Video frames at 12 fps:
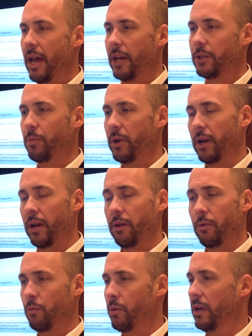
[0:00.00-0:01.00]
It's been a
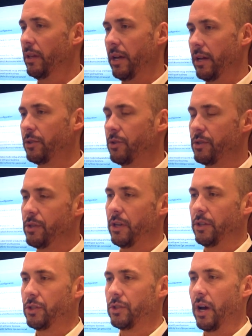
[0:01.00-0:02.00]
really
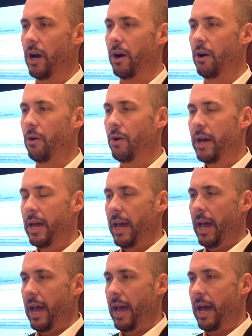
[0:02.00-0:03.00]
interesting show,
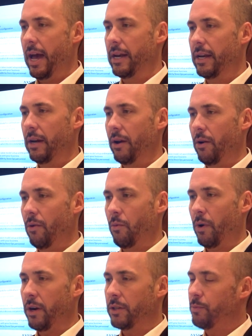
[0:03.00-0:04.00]
and
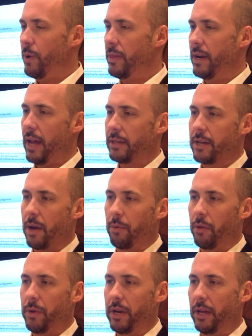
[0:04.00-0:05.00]
we're going to spend the next
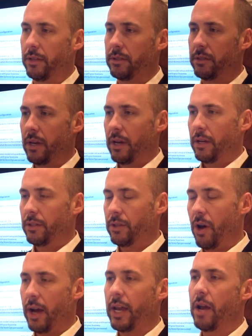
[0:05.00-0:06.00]
couple minutes
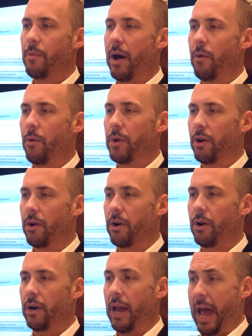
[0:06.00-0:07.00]
talking about what we
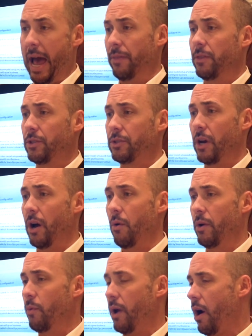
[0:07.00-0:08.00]
heard at the show
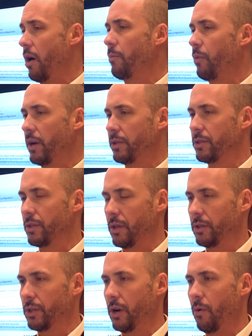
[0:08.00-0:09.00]
and what our impressions of
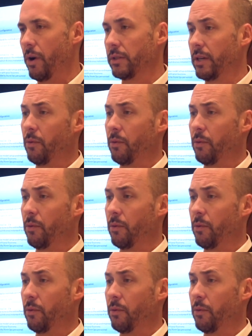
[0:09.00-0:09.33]
the show was.